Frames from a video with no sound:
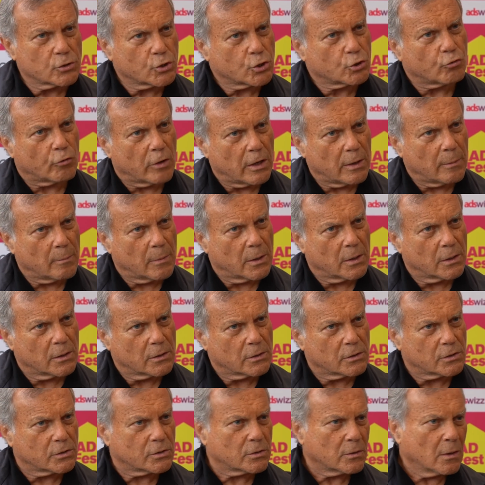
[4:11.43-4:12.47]

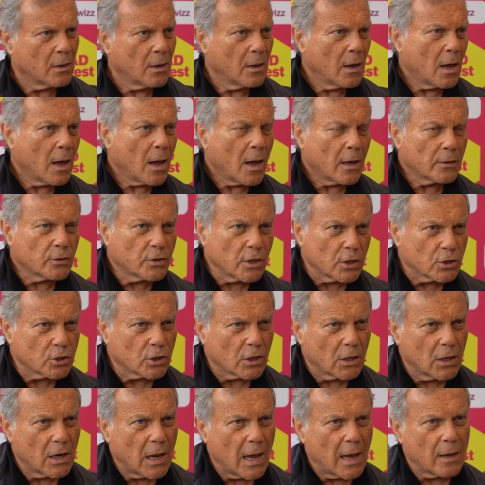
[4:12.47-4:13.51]
streamers,
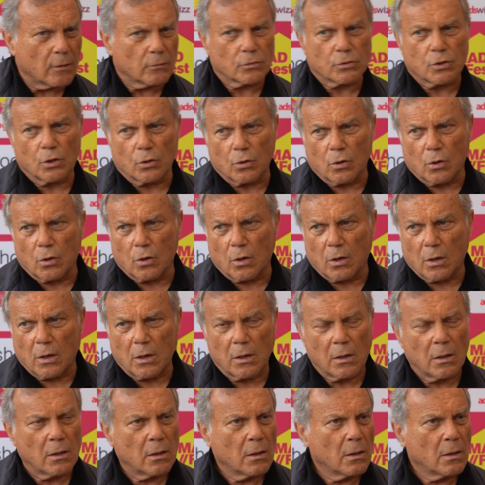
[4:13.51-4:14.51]
digital outdoor,